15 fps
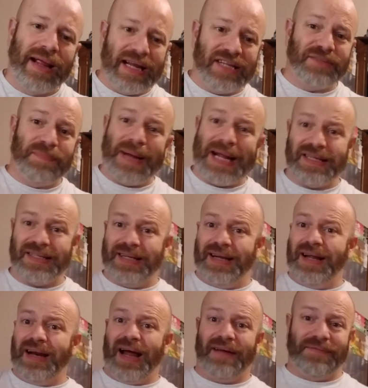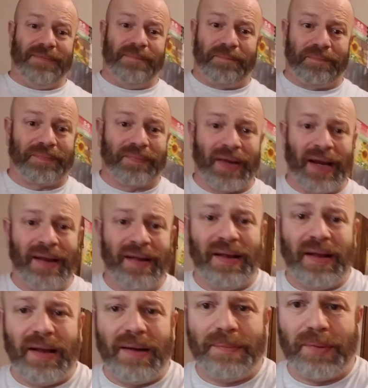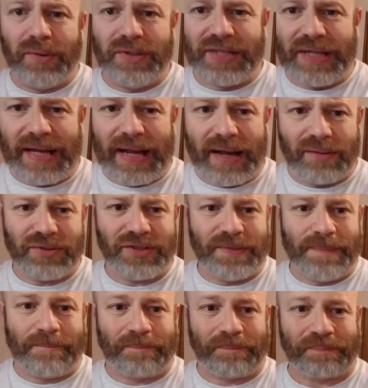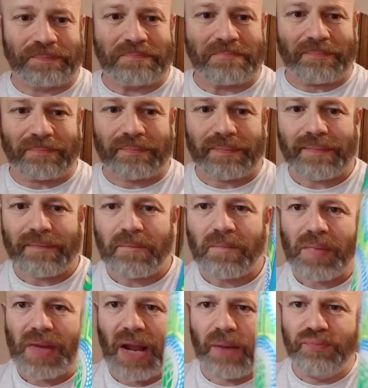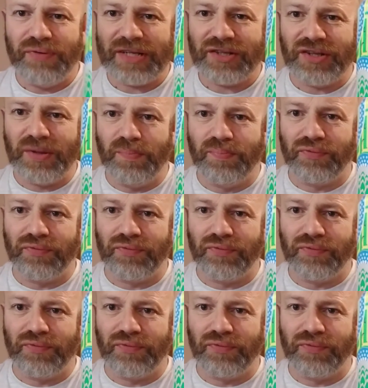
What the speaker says: It's pleasant enough. Boys and girls, Brixton